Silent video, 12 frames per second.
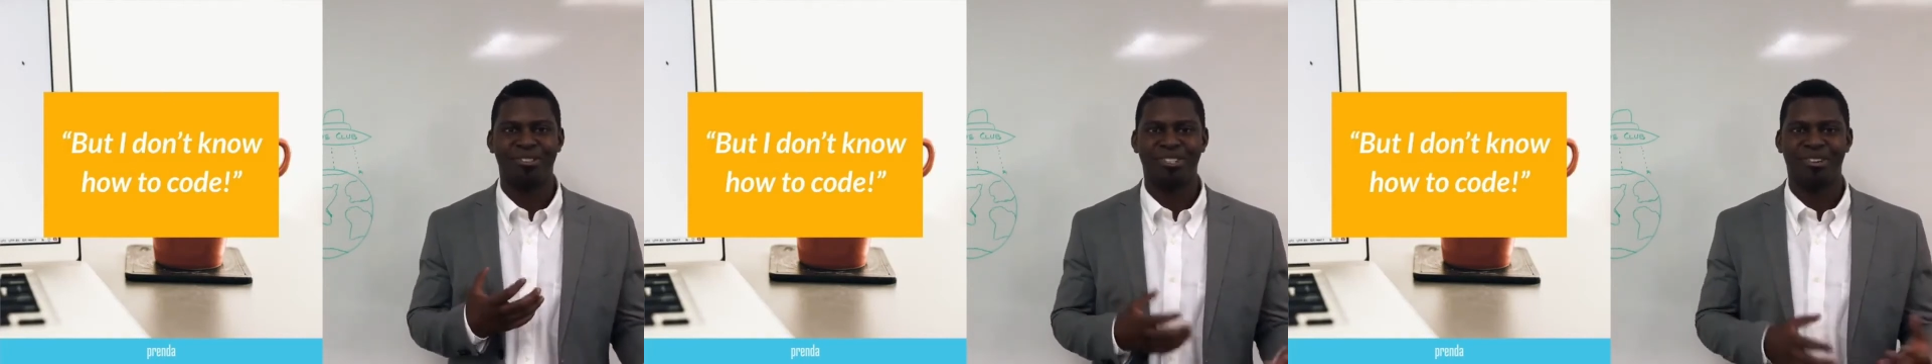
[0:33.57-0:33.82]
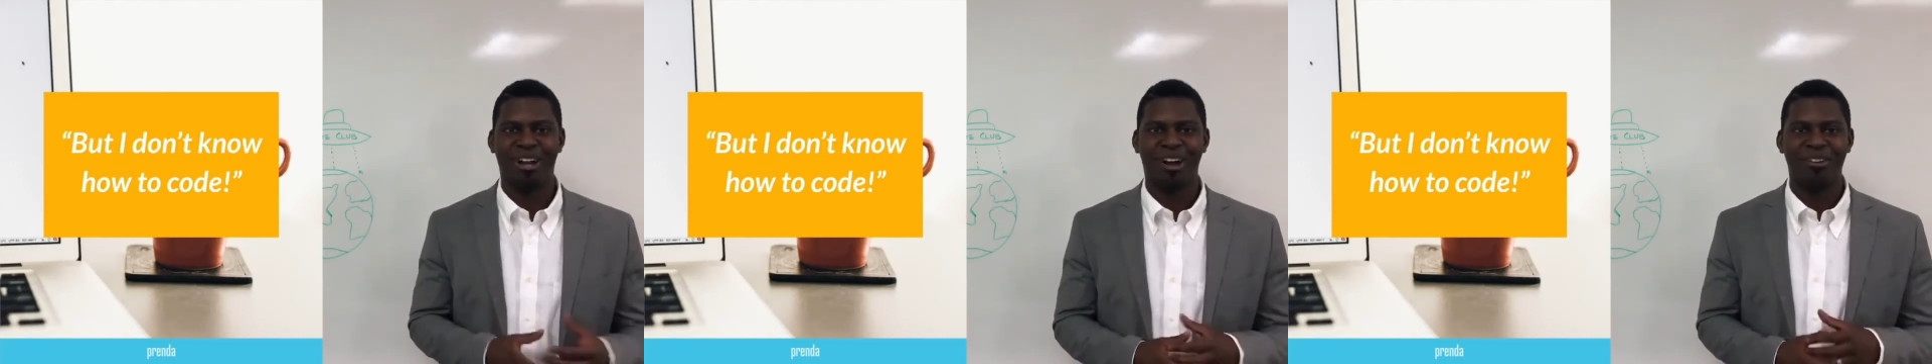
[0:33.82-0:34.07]

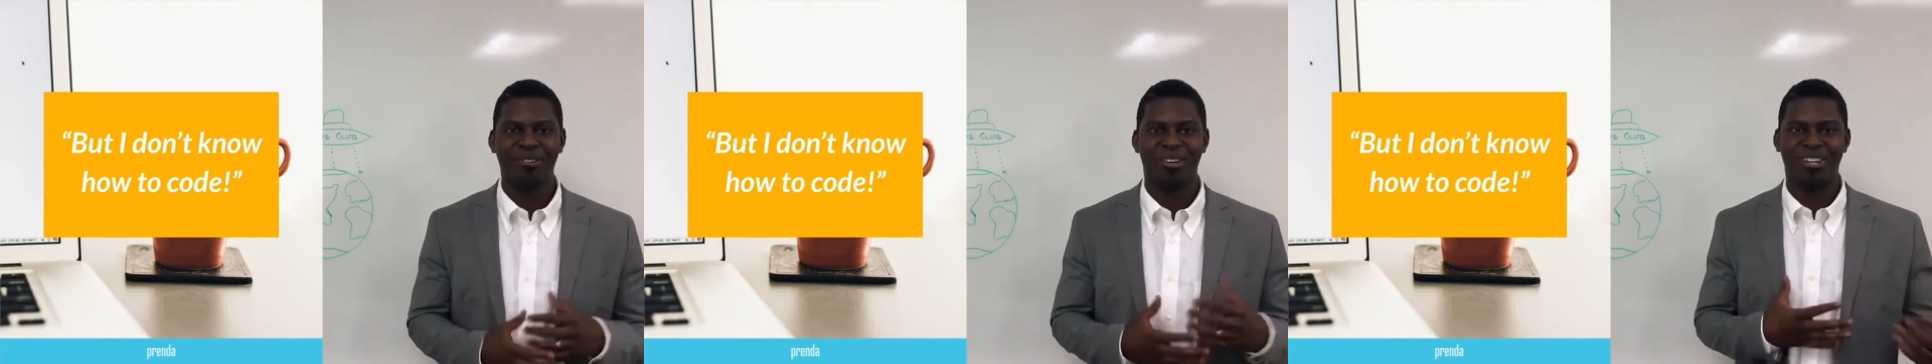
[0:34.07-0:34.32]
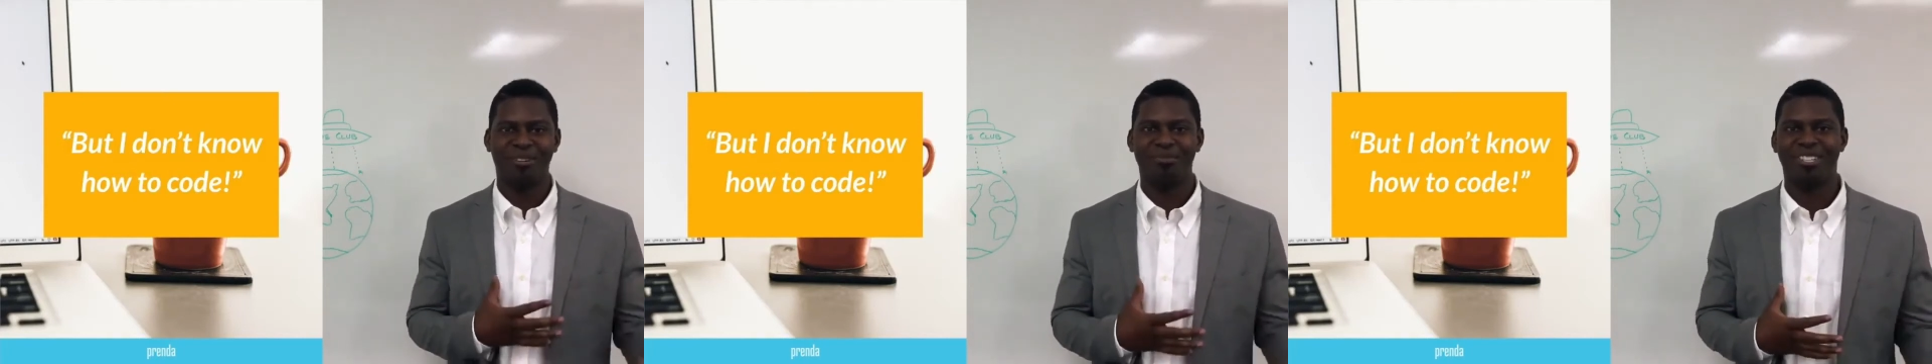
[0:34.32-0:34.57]
So how are we
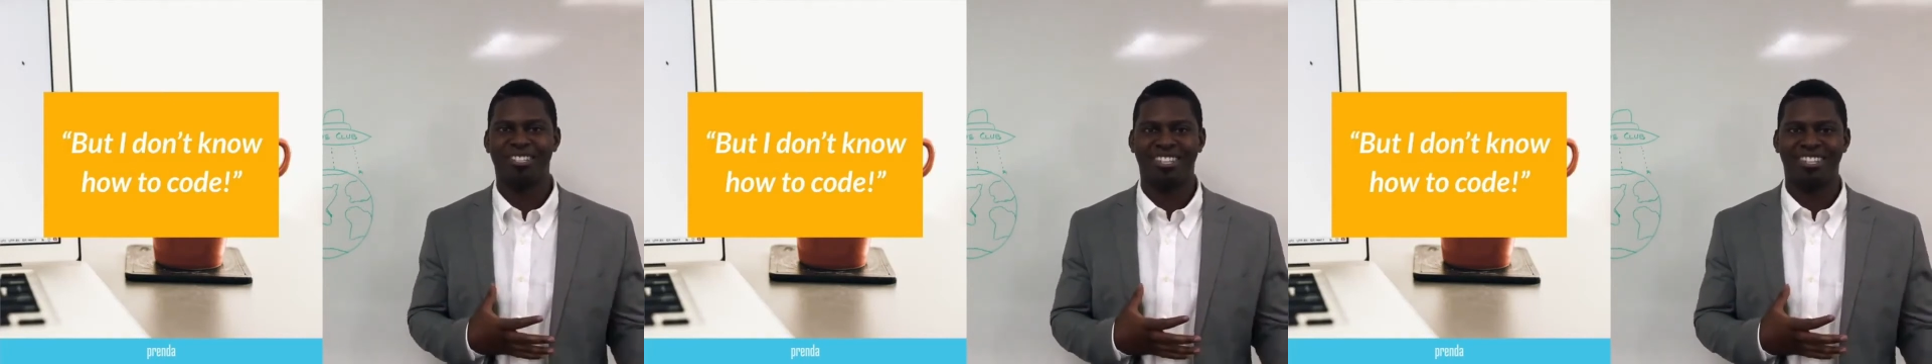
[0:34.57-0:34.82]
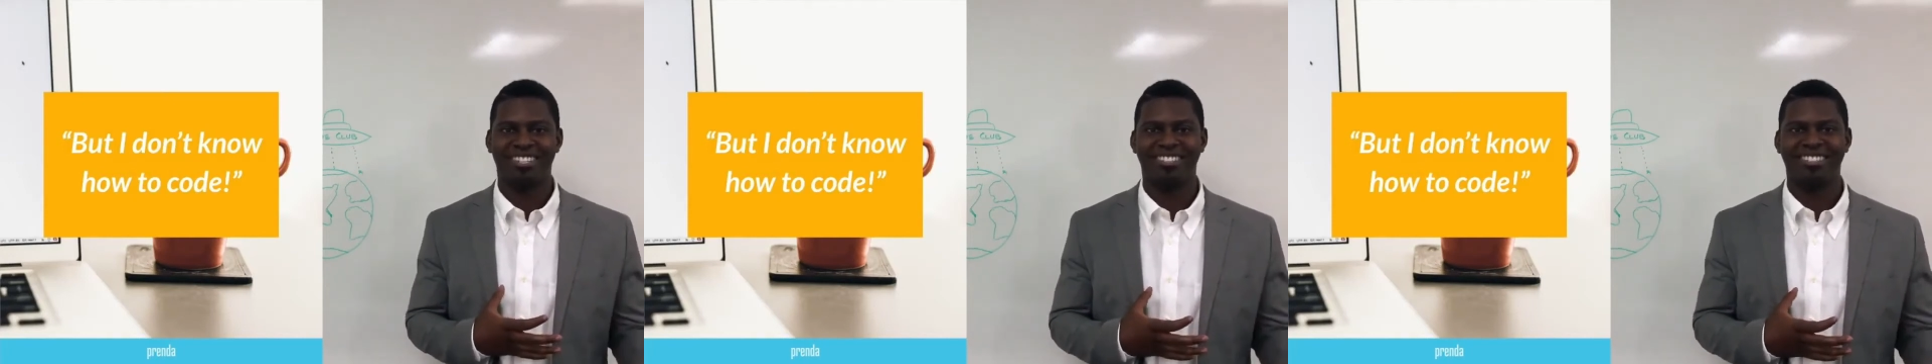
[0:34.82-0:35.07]
going to help these
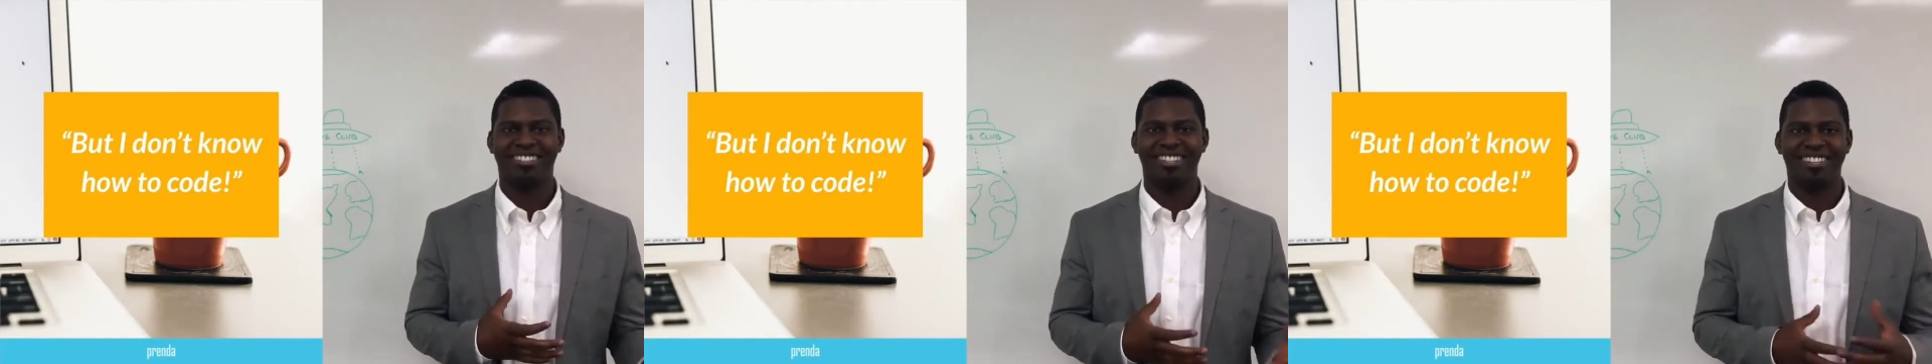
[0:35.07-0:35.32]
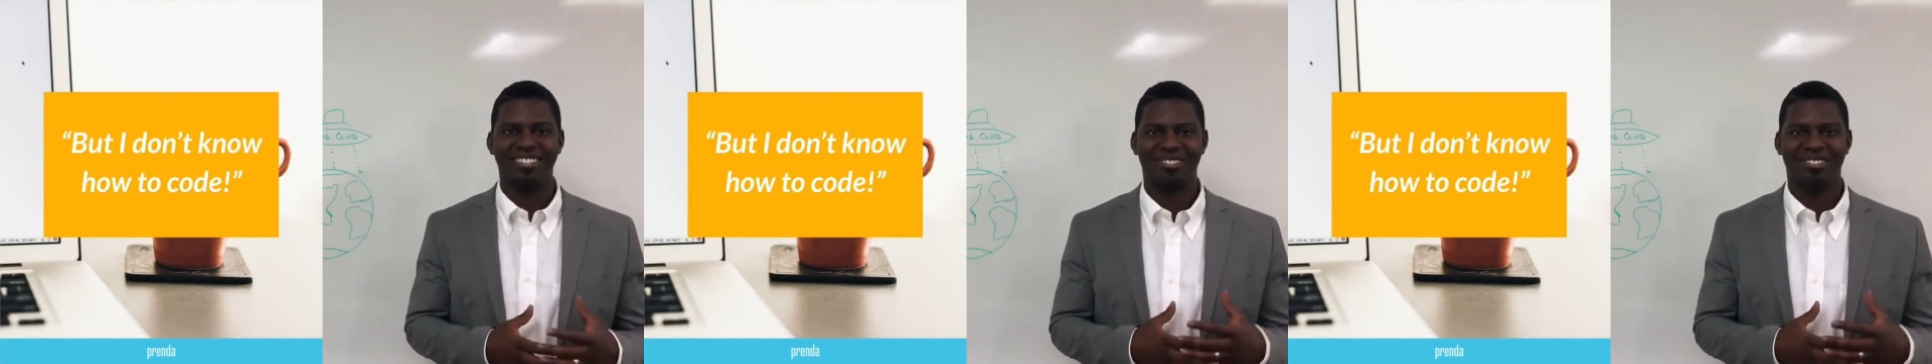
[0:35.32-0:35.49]
kids